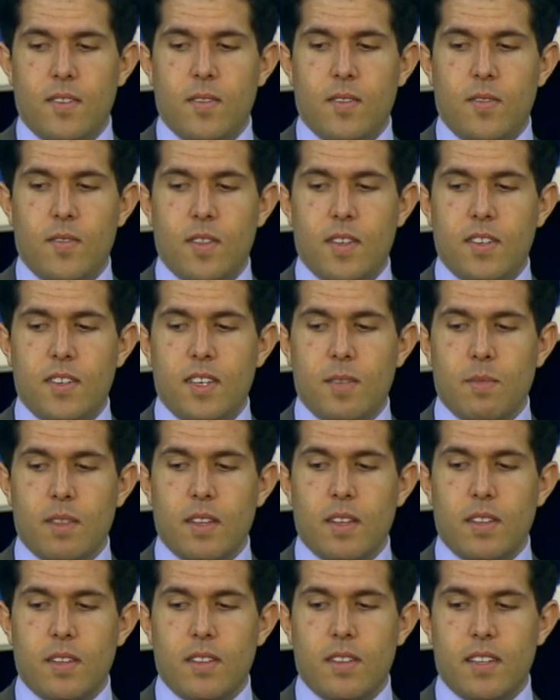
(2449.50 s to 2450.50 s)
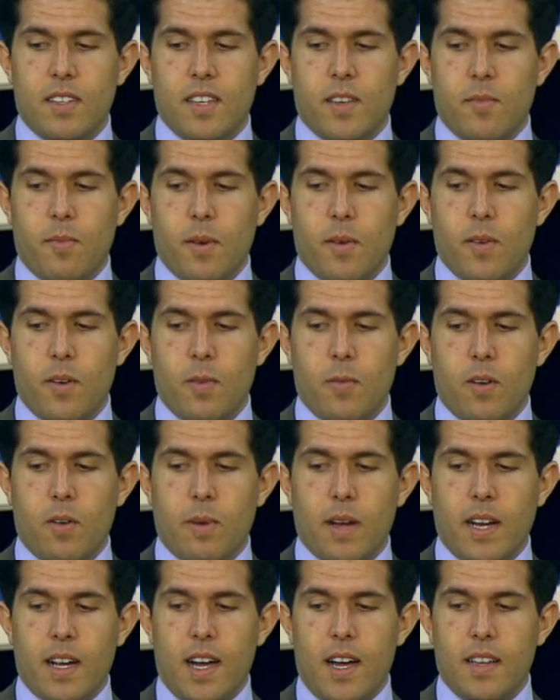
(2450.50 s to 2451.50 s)
this is something that one of
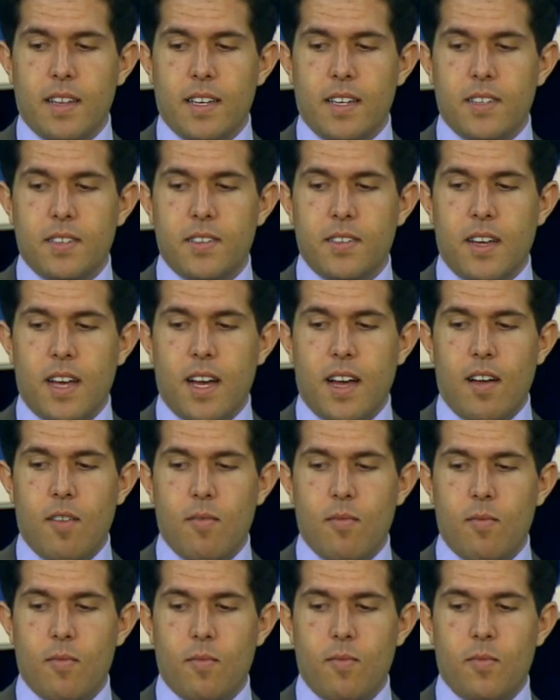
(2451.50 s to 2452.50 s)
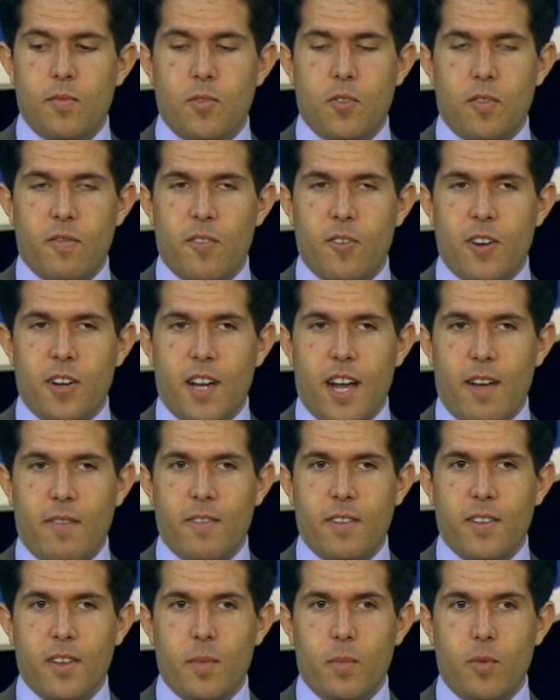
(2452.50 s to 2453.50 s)
my colleagues sort of very
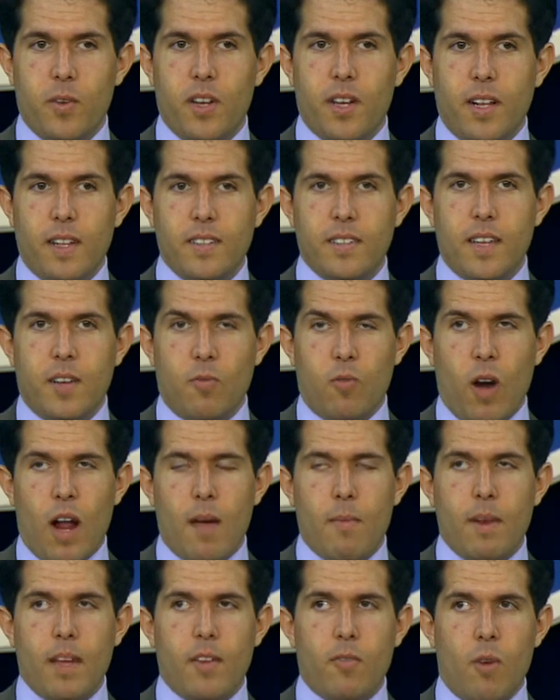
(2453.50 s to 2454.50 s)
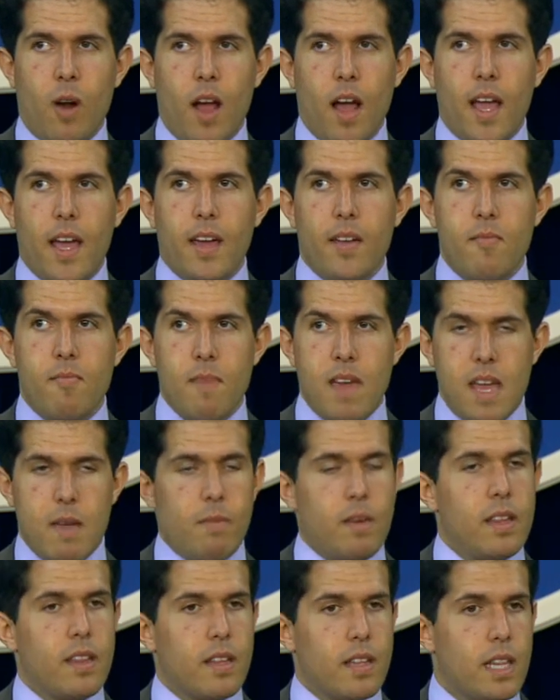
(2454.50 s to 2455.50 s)
confidently predicts, that Romney and Ryan may
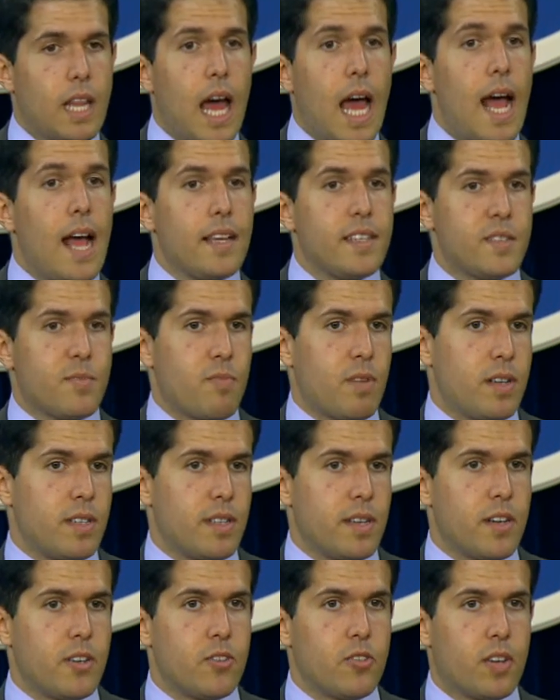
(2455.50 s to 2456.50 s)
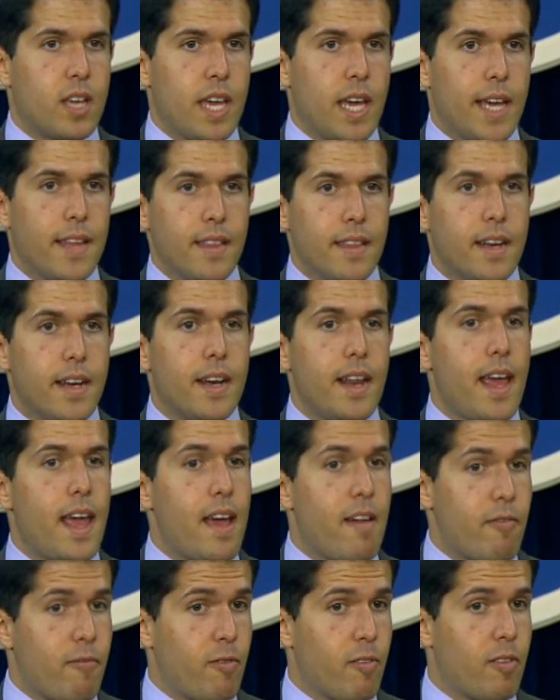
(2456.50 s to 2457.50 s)
be the last presidential candidate
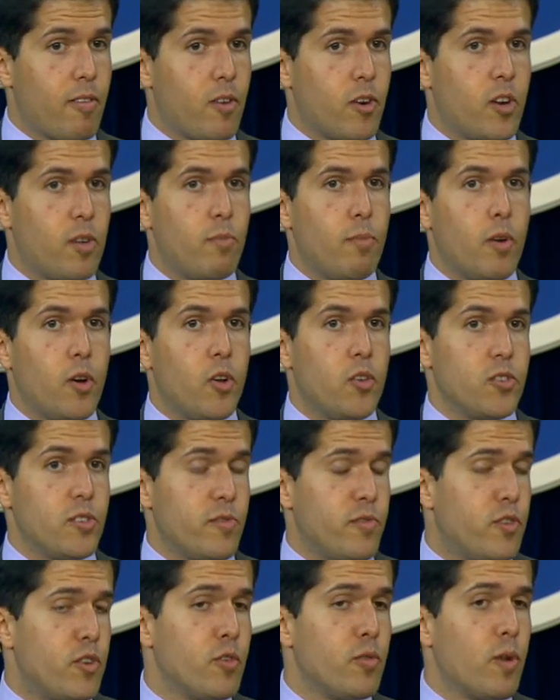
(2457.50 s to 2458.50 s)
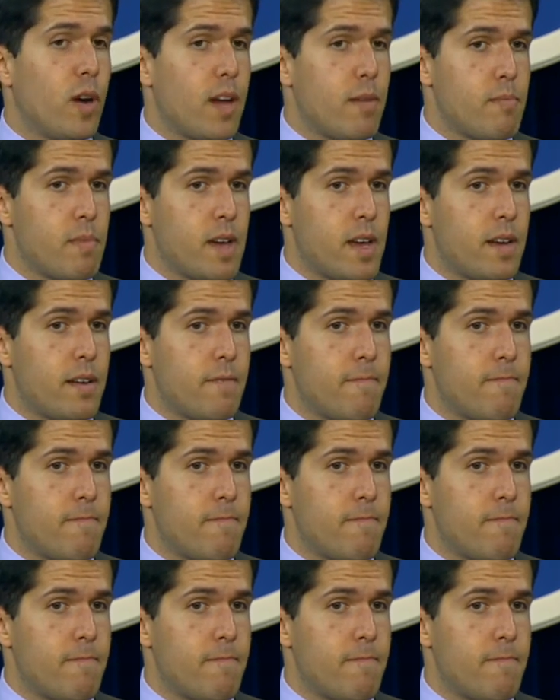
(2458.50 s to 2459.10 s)
ever composed of two white men.